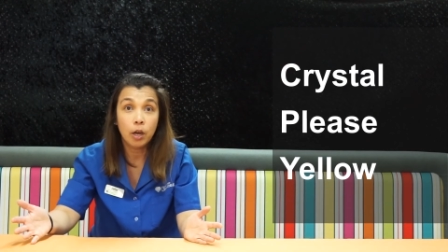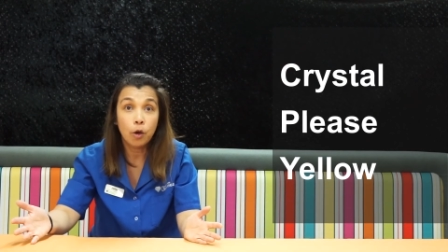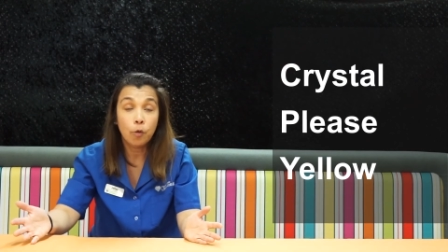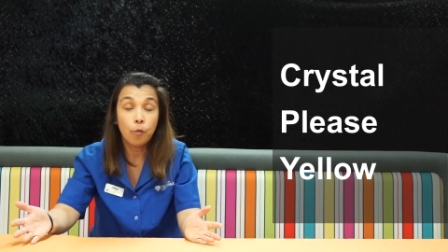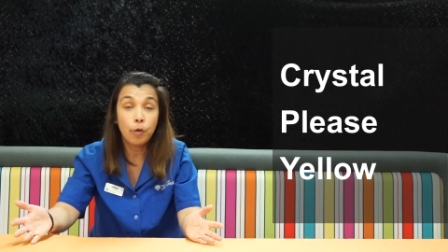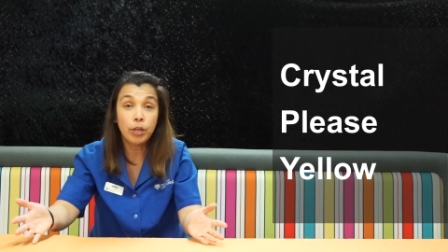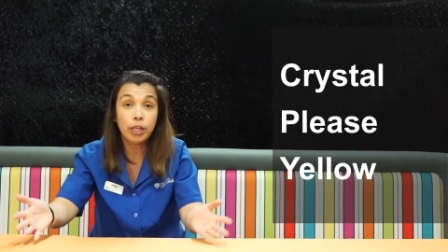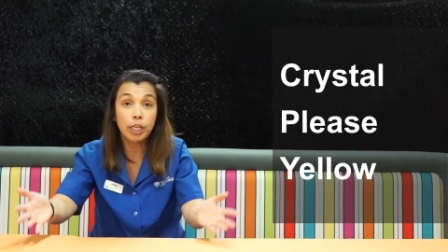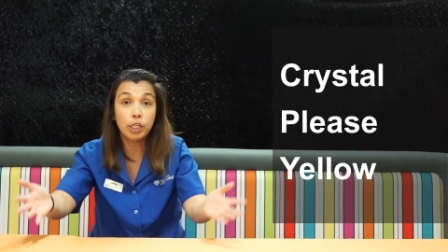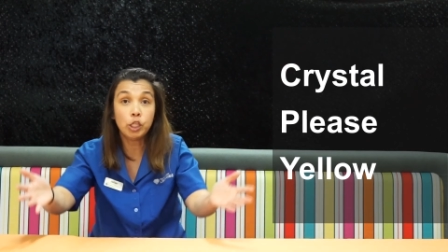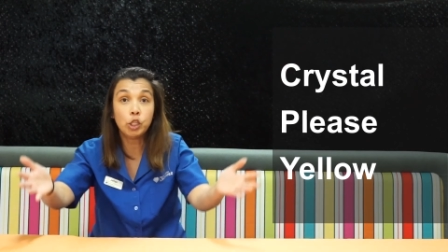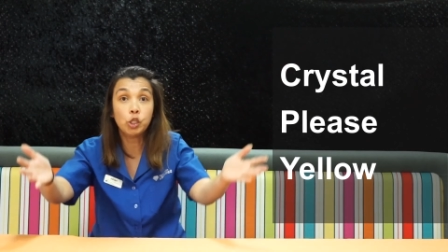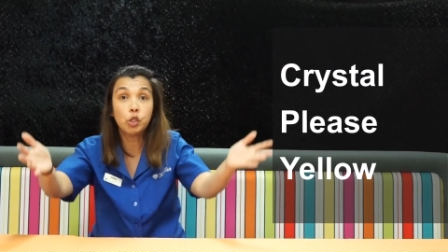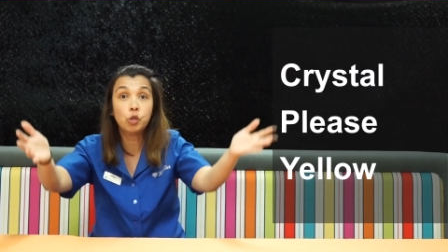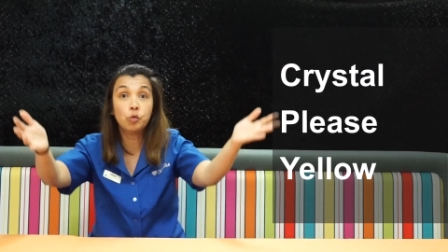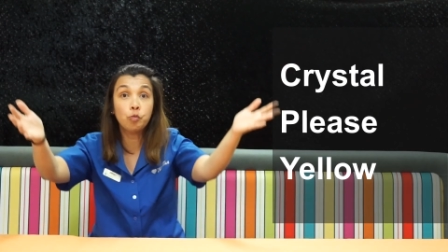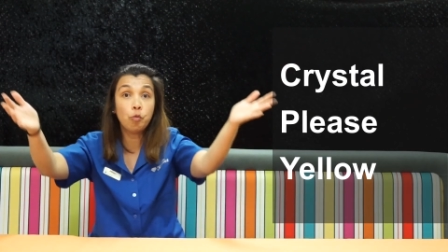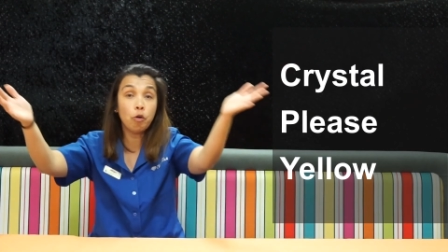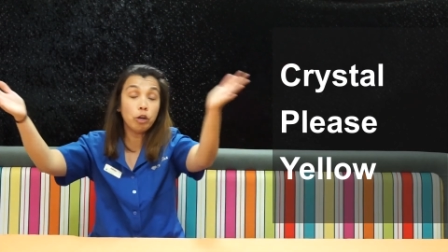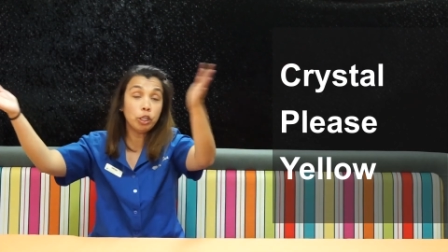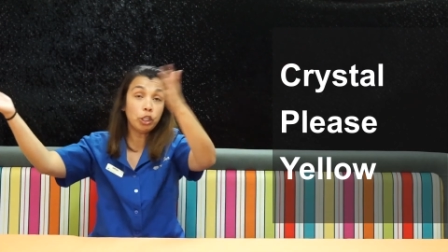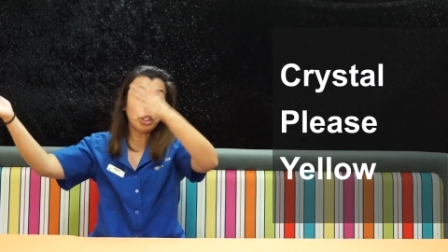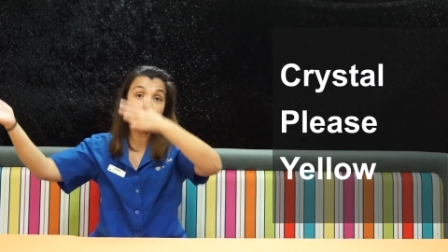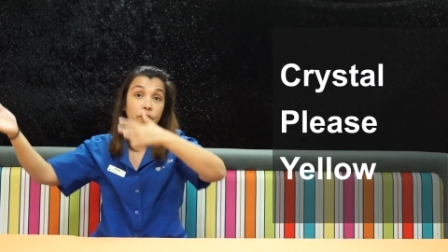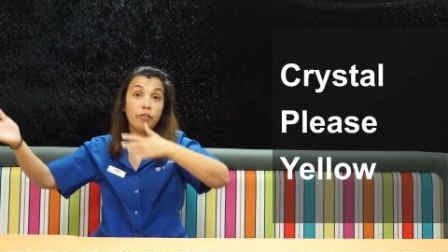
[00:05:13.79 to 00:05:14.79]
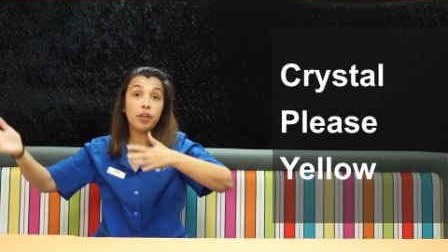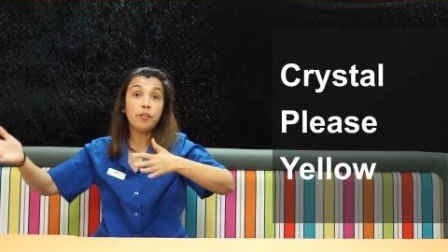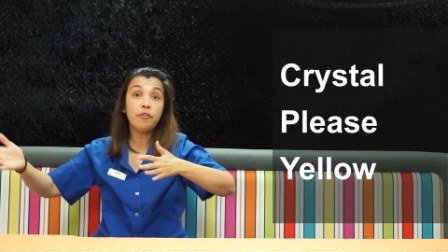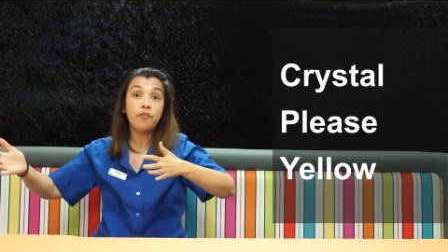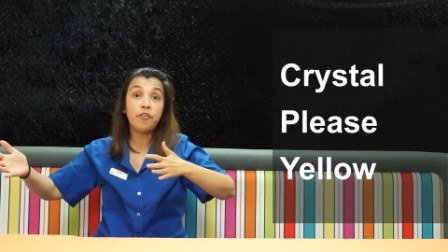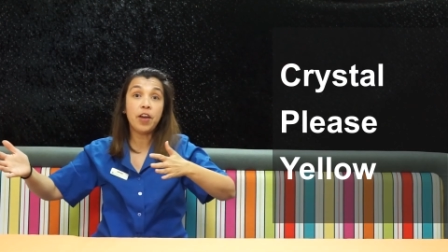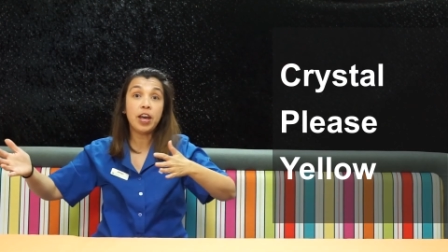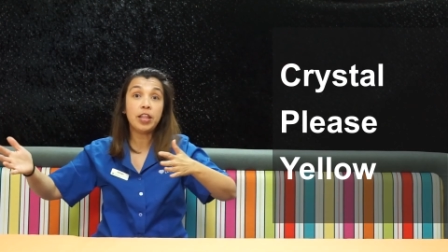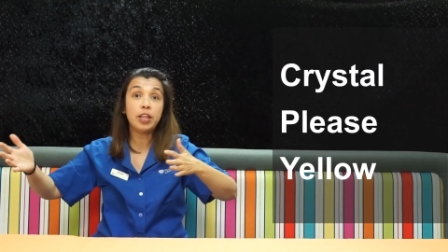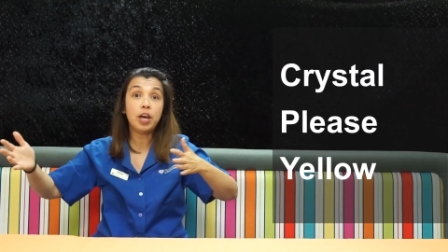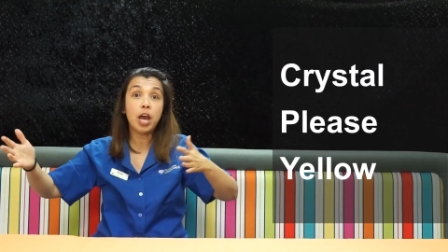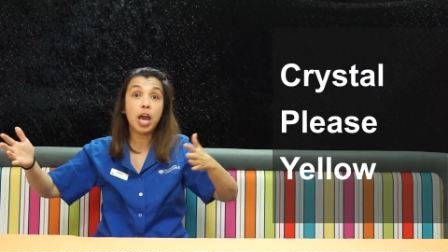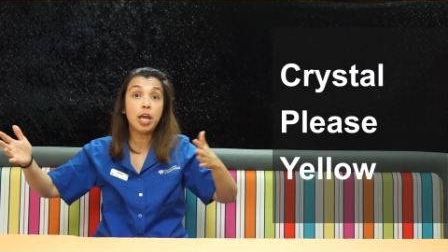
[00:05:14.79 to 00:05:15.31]
With a swoosh of the
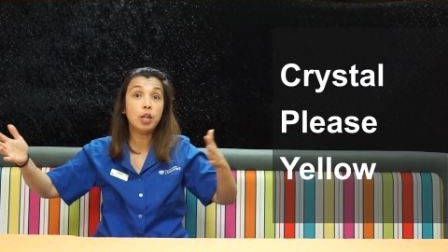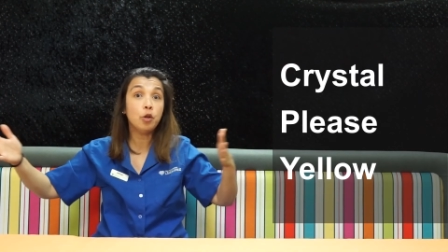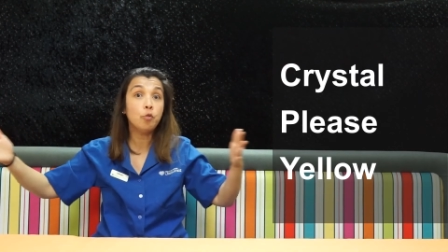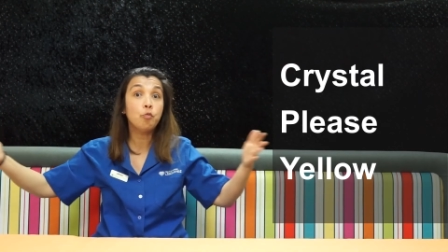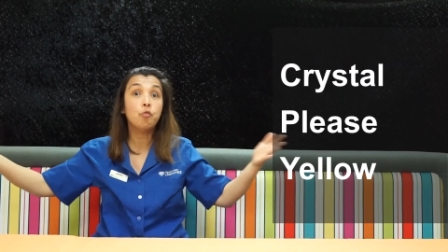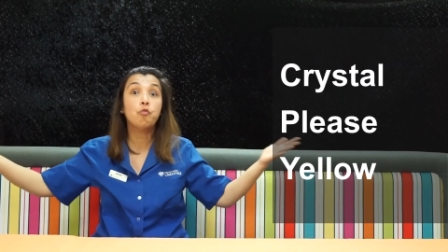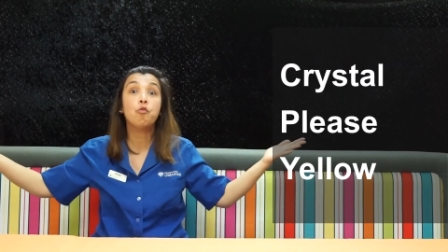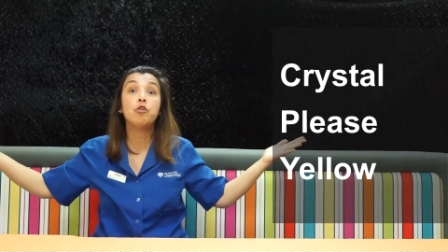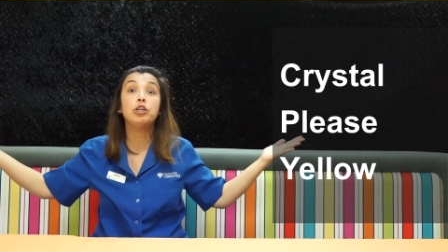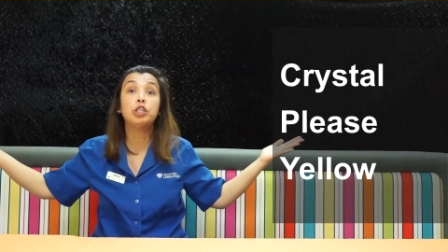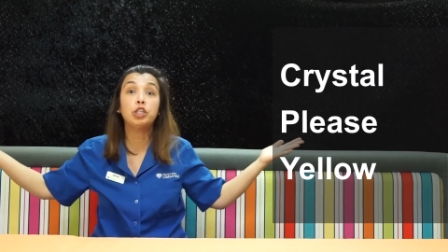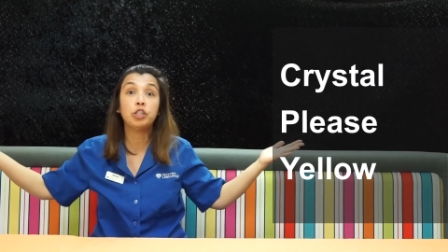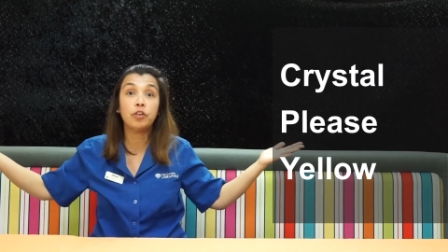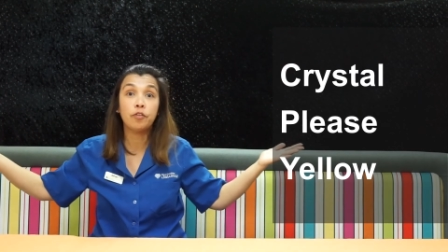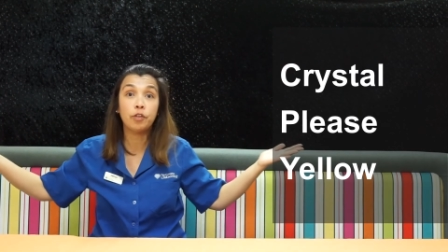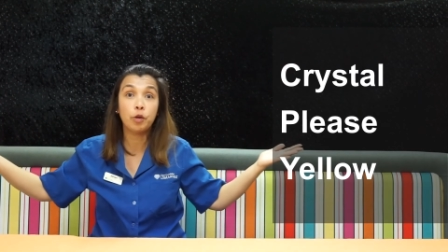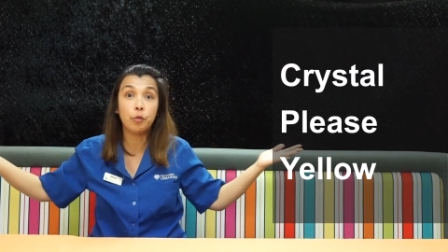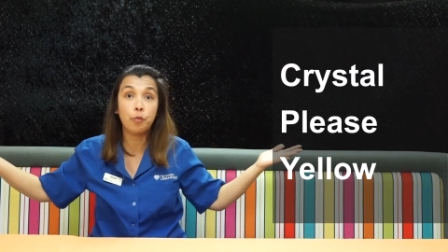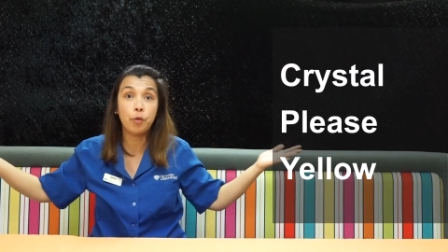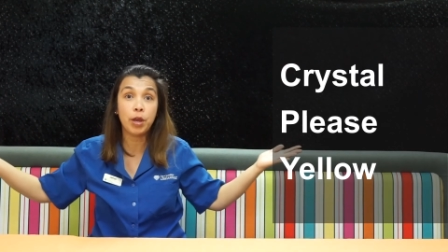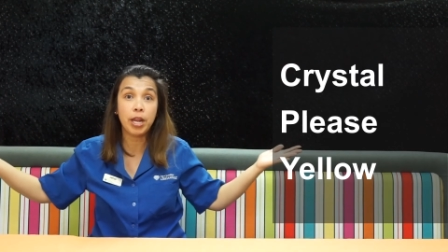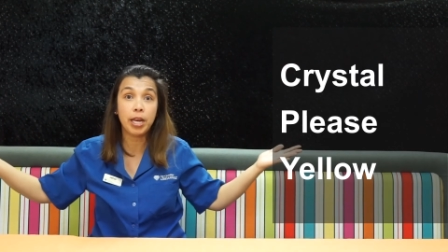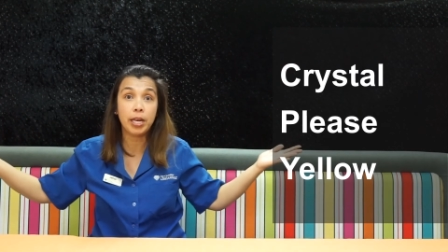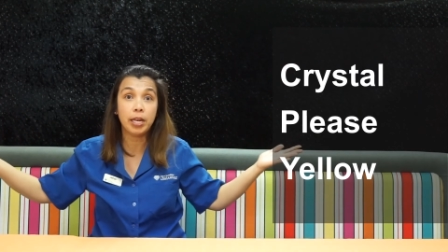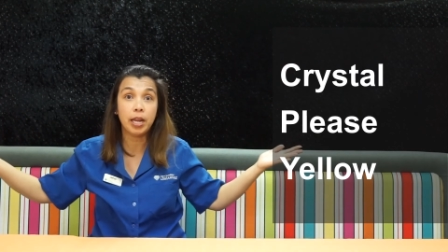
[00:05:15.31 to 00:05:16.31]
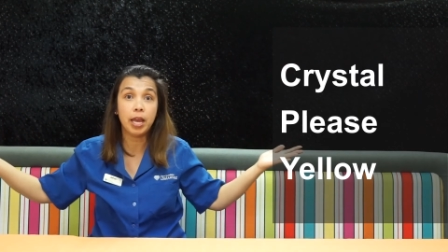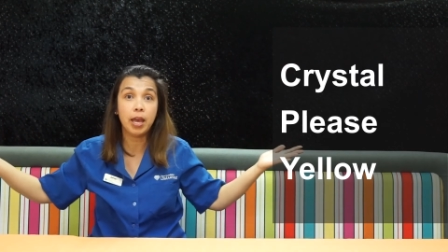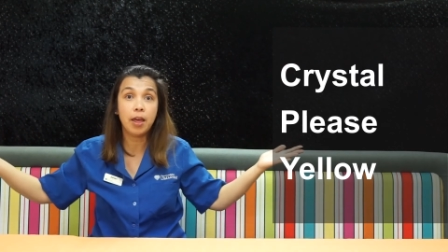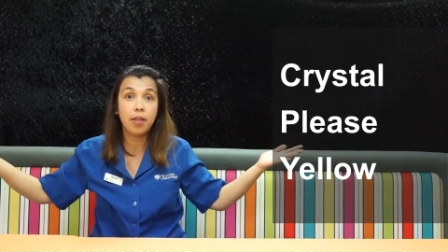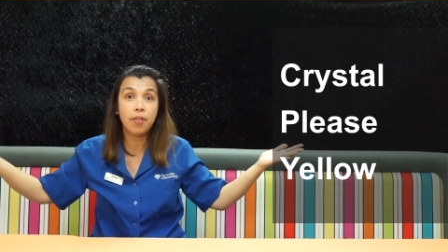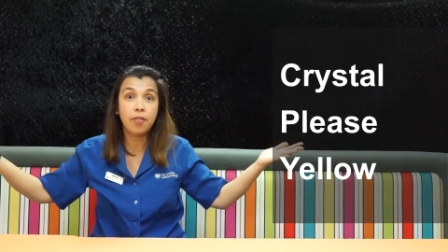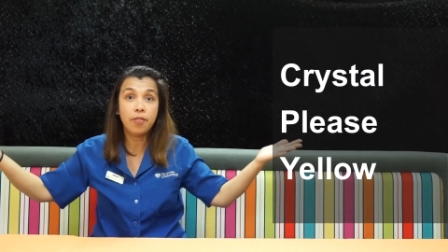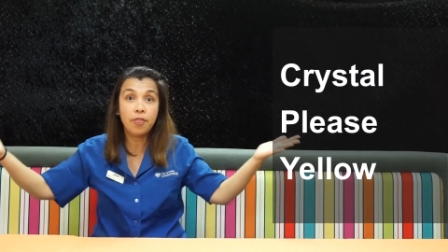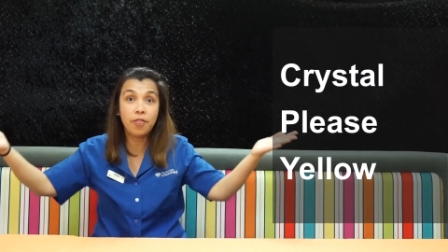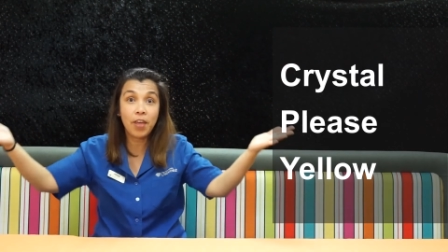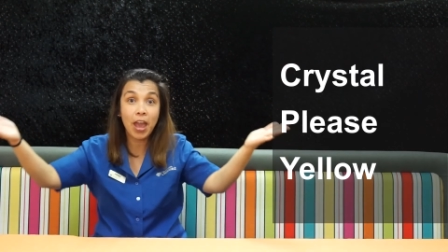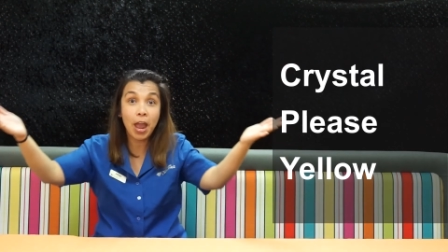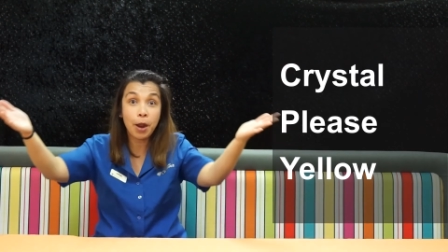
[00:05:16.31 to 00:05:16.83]
feather and a whoosh of the wind,
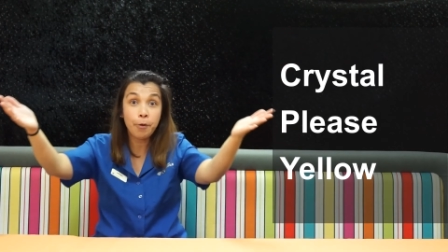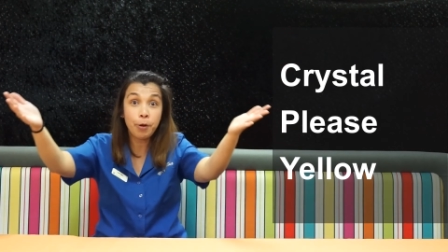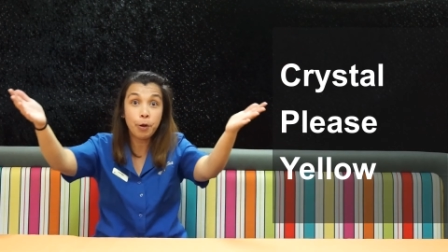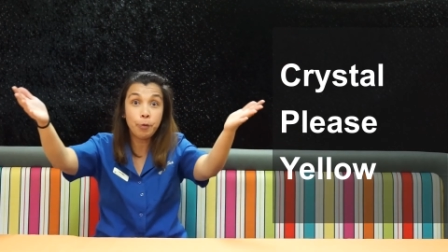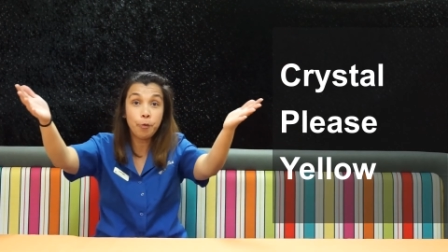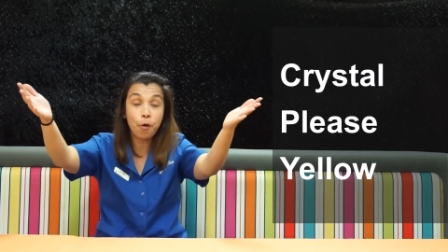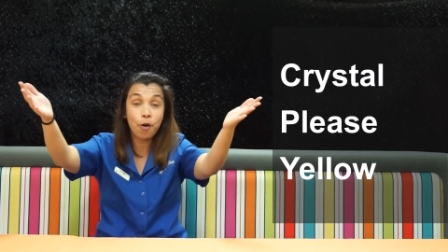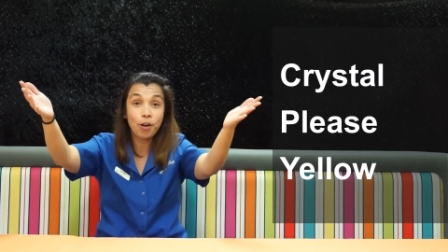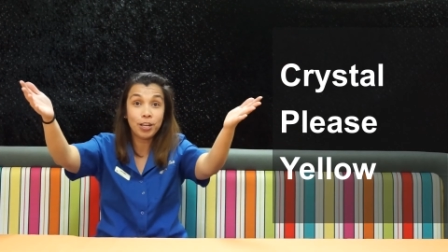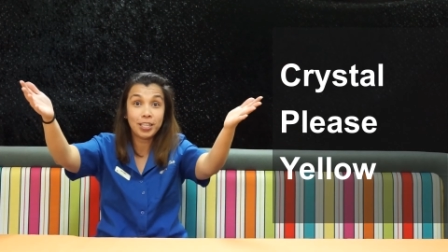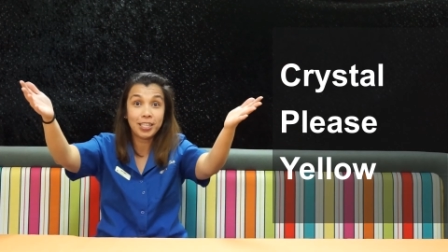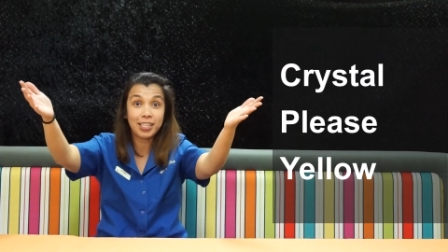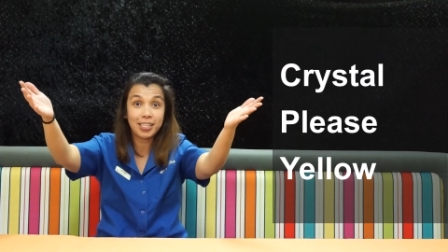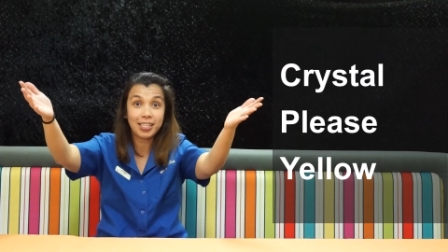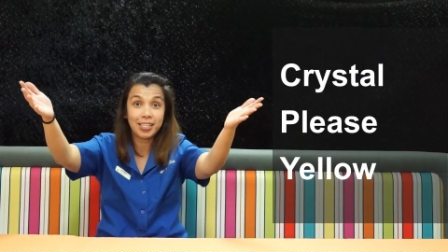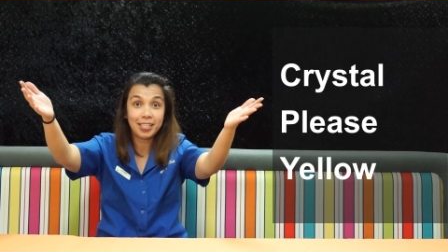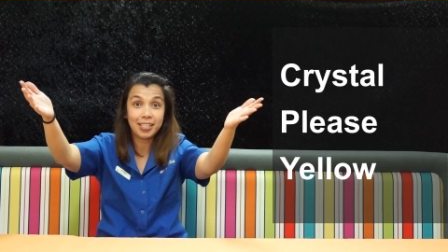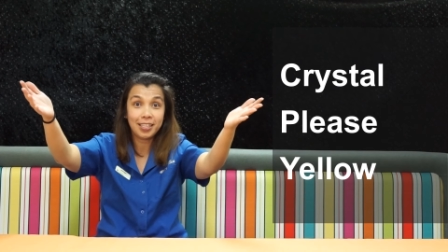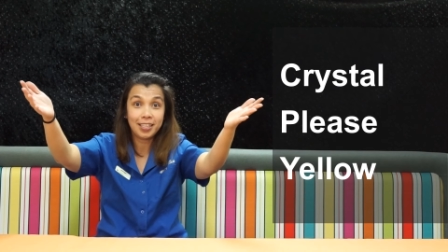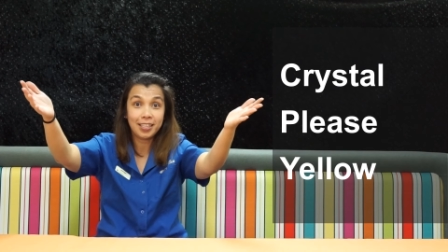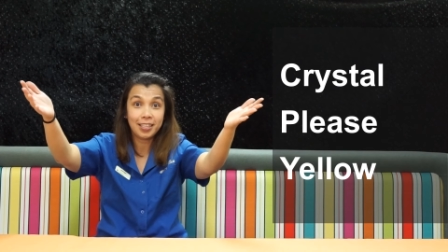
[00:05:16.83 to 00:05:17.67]
there it was.